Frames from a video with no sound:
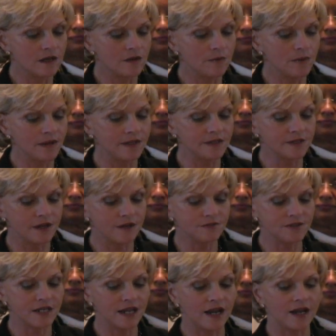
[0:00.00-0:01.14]
But in tough
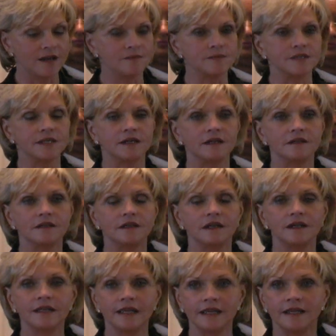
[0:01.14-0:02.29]
times,
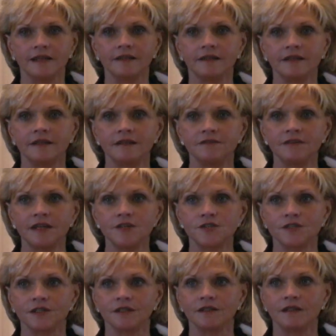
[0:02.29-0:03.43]
again,
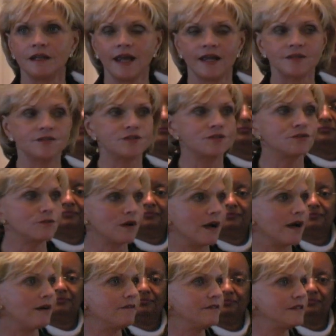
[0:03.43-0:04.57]
innovation has to
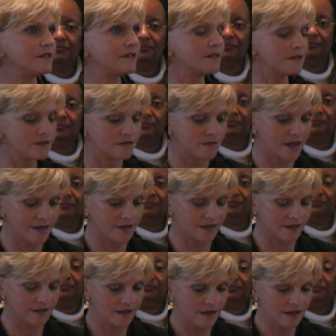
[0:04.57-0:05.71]
drive the
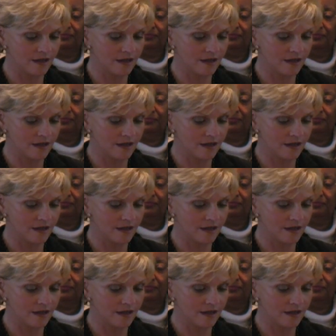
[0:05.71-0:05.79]
decision-making